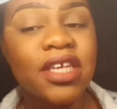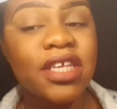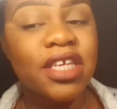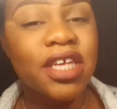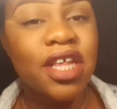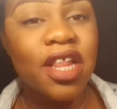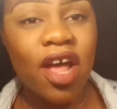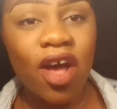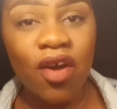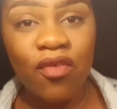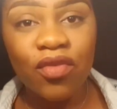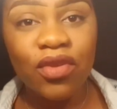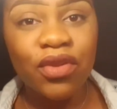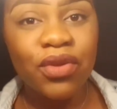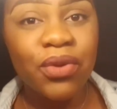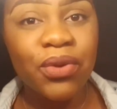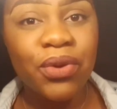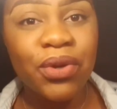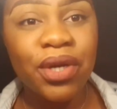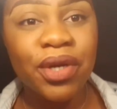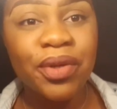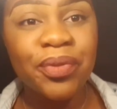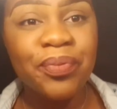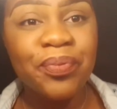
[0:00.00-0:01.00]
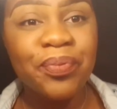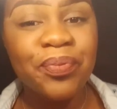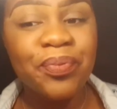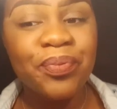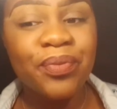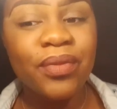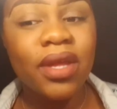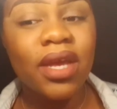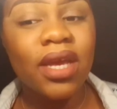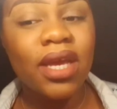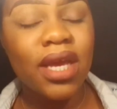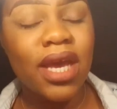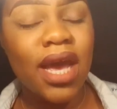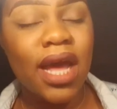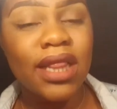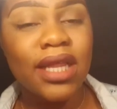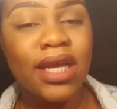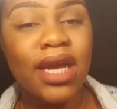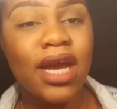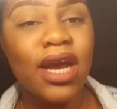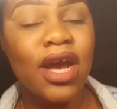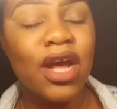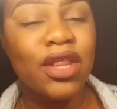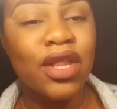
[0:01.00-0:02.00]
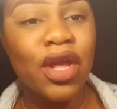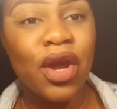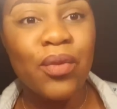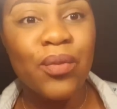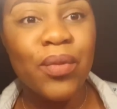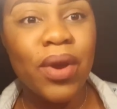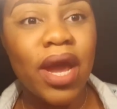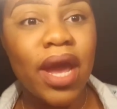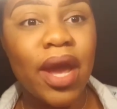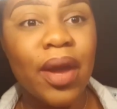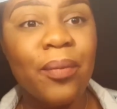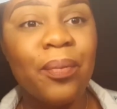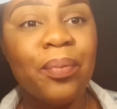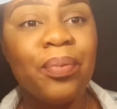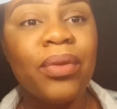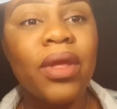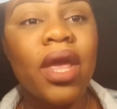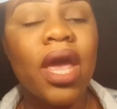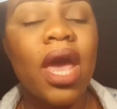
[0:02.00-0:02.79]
Salvador. I think I got that right.